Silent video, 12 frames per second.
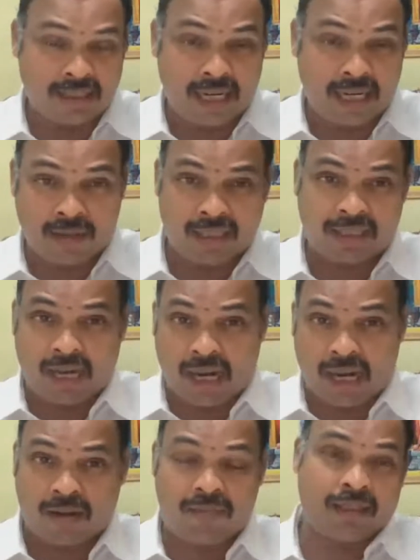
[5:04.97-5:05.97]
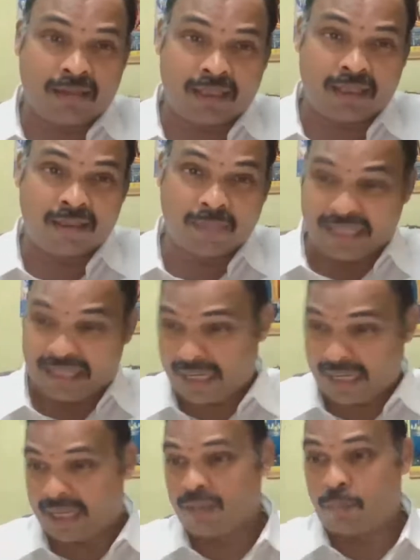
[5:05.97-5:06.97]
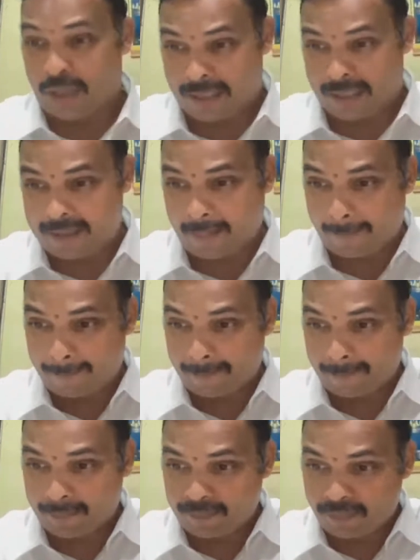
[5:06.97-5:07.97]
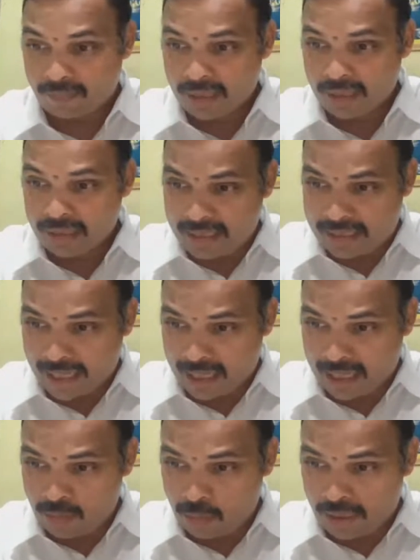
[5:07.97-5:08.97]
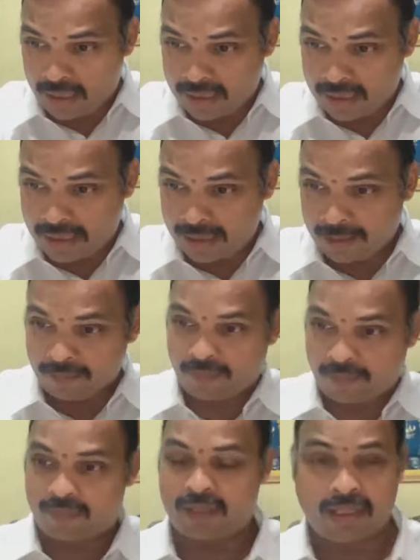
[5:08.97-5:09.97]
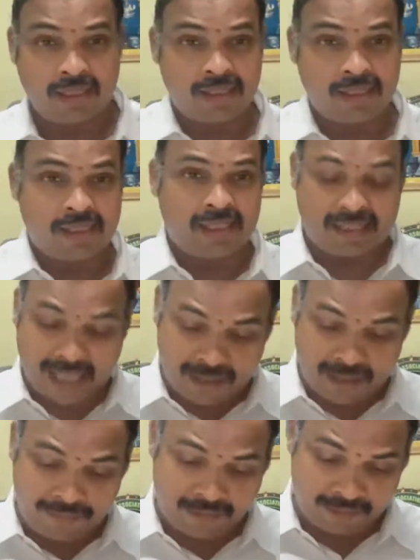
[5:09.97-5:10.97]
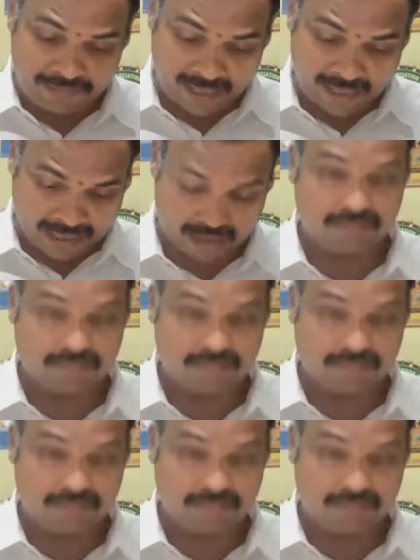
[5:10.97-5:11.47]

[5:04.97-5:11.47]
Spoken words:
start with my second point. Second point is self-reflection.